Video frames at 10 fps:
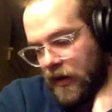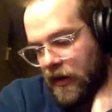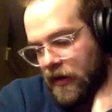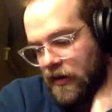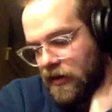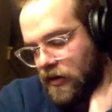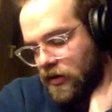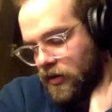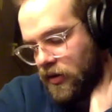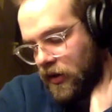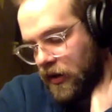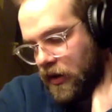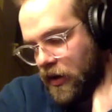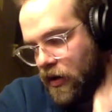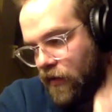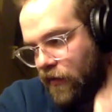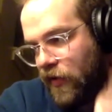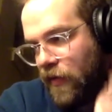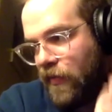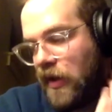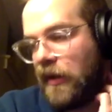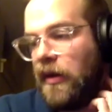in a, you know, from like